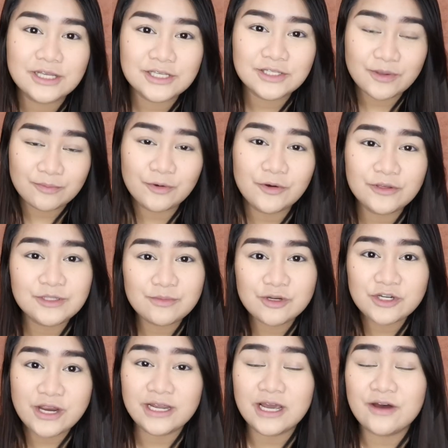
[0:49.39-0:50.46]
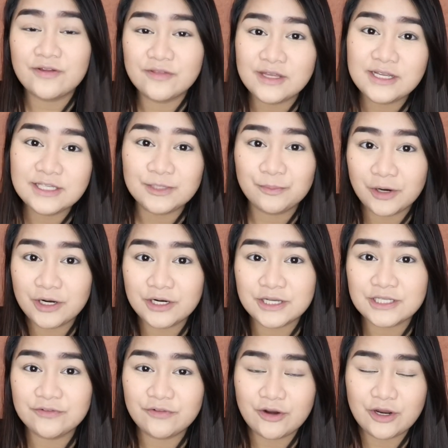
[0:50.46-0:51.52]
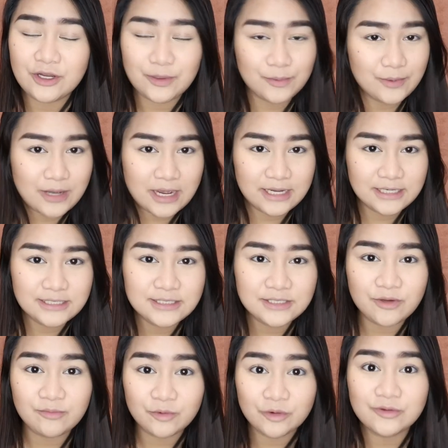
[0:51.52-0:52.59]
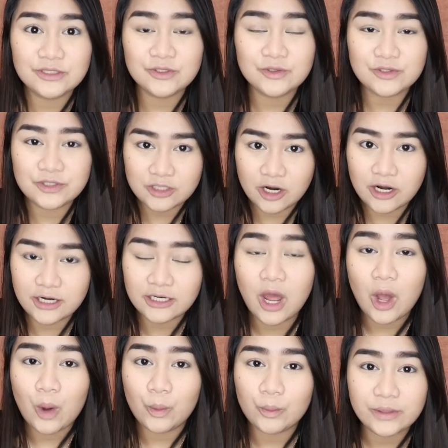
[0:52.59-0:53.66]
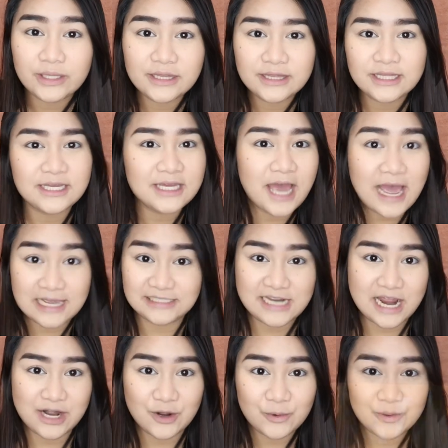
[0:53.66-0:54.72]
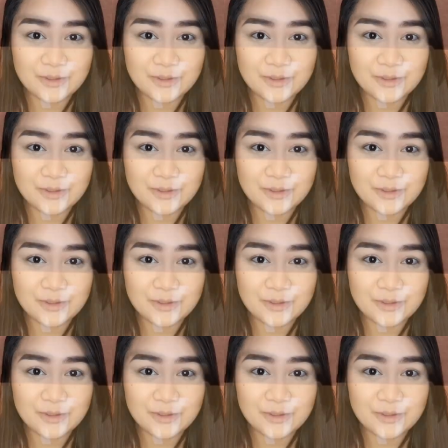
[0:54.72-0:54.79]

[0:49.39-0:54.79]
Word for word: So I'm going to be trying out these products for you guys. I'm going to start with the eyeshadow.